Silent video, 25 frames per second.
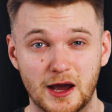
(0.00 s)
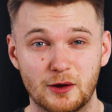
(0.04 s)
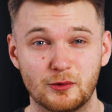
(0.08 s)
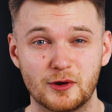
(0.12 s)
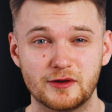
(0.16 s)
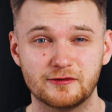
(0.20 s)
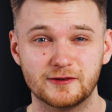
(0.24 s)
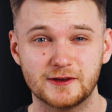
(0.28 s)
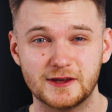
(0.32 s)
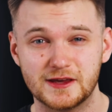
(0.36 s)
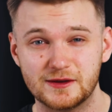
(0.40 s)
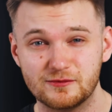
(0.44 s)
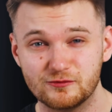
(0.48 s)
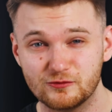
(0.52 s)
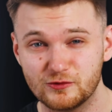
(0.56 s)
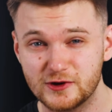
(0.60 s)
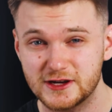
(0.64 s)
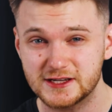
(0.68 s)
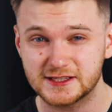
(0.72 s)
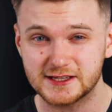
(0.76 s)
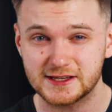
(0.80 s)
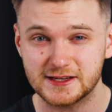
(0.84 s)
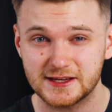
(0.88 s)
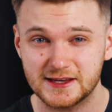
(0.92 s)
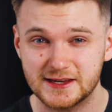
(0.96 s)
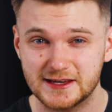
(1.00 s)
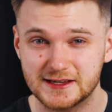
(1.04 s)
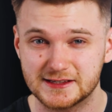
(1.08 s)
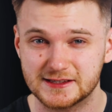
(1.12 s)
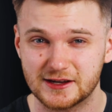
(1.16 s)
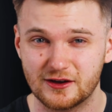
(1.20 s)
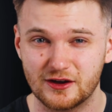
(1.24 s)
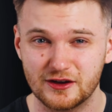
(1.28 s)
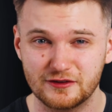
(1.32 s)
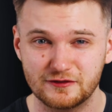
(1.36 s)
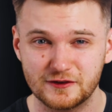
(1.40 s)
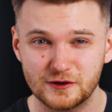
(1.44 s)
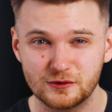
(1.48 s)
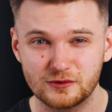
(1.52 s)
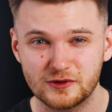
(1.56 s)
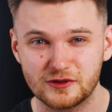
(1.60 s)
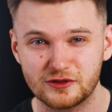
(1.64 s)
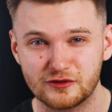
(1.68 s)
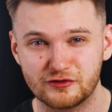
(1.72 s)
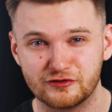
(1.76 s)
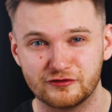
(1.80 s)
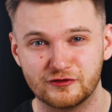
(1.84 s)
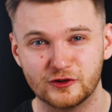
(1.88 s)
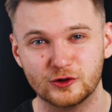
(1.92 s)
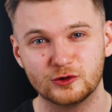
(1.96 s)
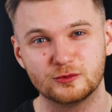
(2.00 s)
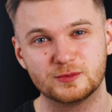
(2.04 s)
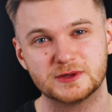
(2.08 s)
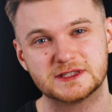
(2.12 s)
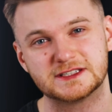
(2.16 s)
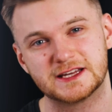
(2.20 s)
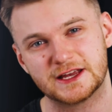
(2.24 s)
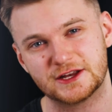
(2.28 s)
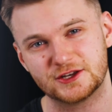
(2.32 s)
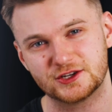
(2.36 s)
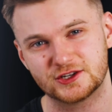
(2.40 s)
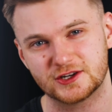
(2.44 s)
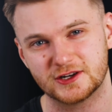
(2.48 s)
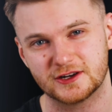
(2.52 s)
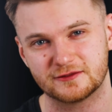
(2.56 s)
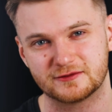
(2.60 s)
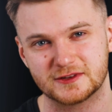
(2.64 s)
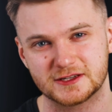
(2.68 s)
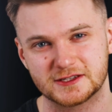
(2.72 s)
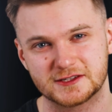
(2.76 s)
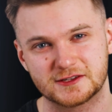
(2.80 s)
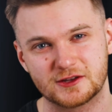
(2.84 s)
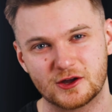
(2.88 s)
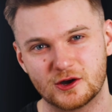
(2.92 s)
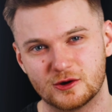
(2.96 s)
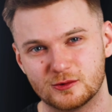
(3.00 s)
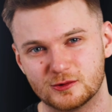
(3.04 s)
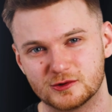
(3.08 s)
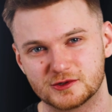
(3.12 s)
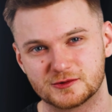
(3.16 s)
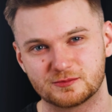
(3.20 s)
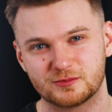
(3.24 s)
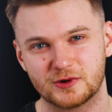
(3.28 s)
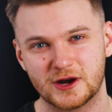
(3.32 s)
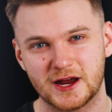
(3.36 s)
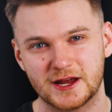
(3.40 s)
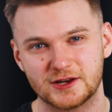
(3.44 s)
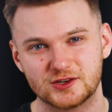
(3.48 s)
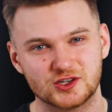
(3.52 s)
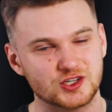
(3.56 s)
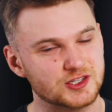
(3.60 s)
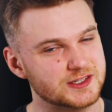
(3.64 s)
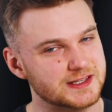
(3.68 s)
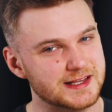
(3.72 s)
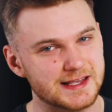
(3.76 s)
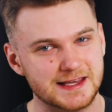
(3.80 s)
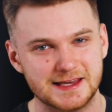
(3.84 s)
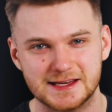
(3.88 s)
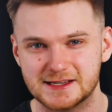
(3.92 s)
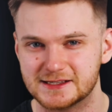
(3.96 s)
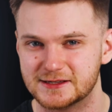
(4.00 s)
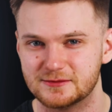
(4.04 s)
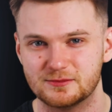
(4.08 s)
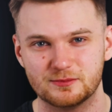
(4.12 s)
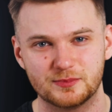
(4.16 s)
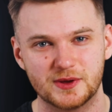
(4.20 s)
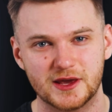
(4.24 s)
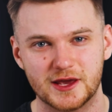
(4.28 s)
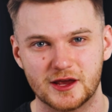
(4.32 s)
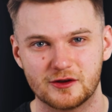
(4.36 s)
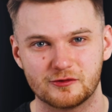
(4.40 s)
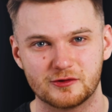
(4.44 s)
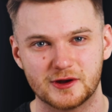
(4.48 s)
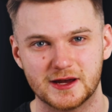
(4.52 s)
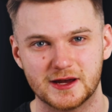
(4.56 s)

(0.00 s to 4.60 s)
However, in recent years, I feel that the full potential of the Star Wars brand just isn't being